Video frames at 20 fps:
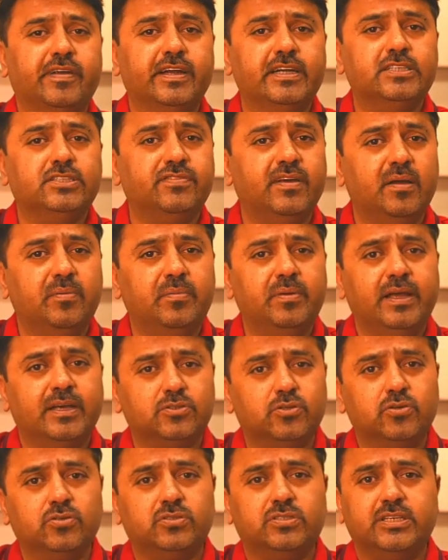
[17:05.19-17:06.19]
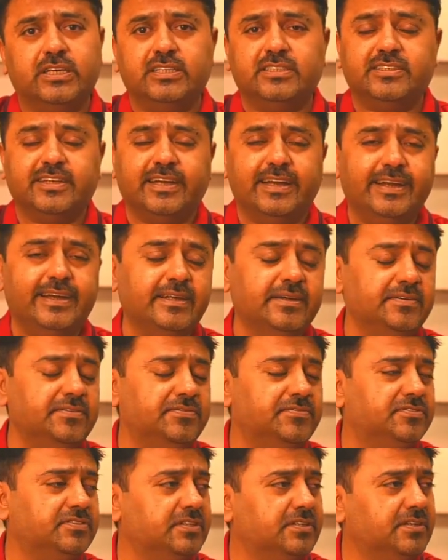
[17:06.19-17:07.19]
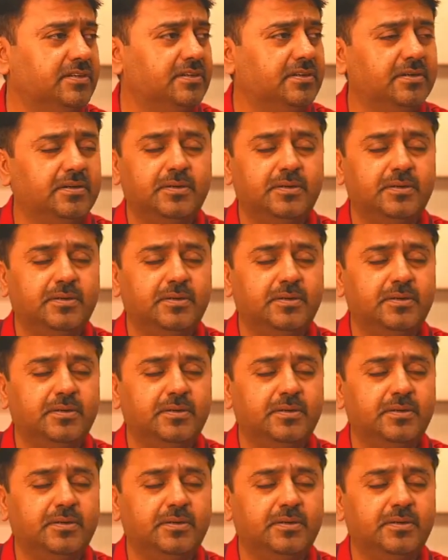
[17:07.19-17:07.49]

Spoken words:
your friends, family, associates, relatives,